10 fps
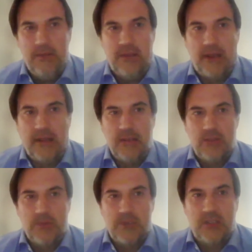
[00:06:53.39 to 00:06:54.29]
the
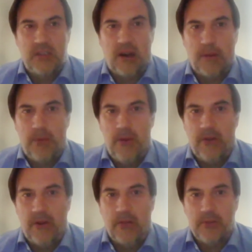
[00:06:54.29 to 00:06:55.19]
90s was the dark
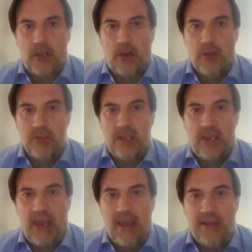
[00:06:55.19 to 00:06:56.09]
period, that was the lost
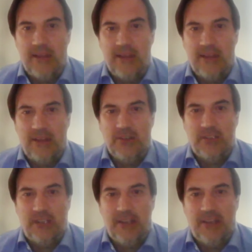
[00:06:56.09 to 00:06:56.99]
decade, and now
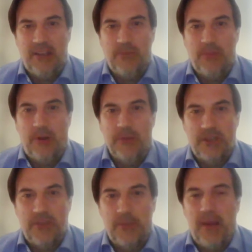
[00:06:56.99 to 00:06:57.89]
Turkey is
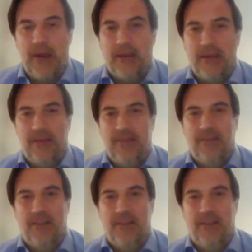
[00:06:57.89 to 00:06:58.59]
bouncing back, and